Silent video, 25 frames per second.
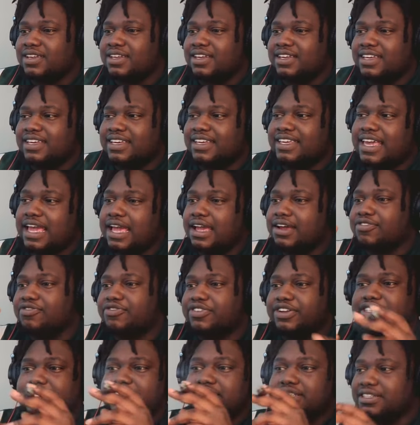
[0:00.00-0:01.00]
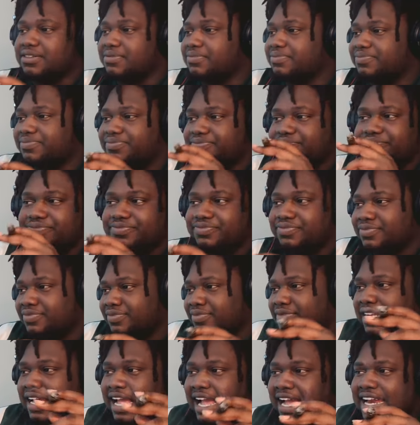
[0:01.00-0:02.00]
He can't reach him.
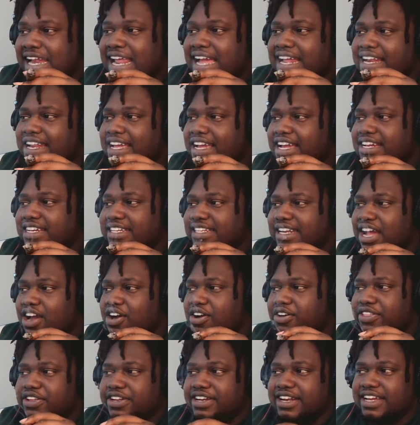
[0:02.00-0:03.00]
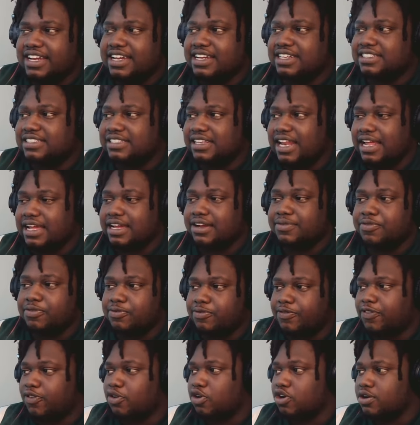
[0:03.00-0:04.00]
And that other nigga is like
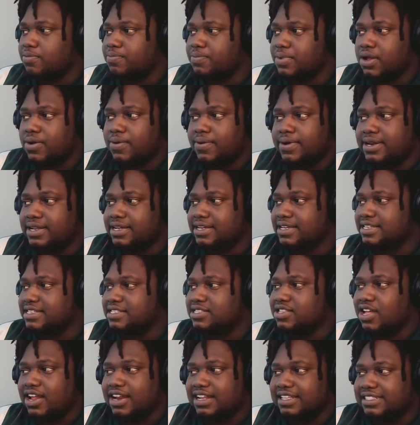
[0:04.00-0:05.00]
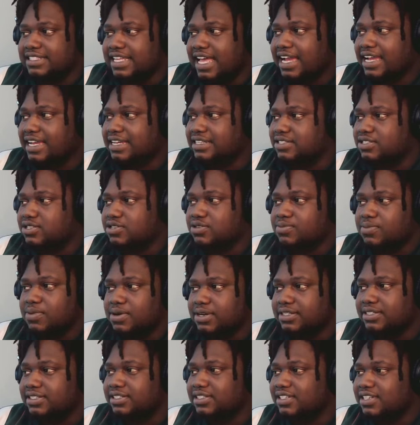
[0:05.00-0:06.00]
Floyd Mayweather. He's not attacking too
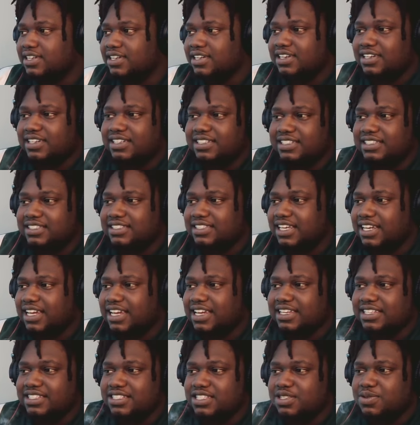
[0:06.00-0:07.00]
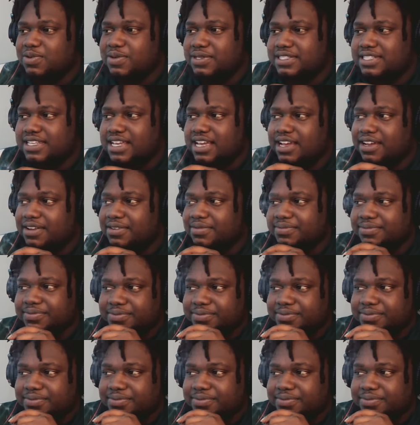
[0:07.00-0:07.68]
much. He's taking his sweet time.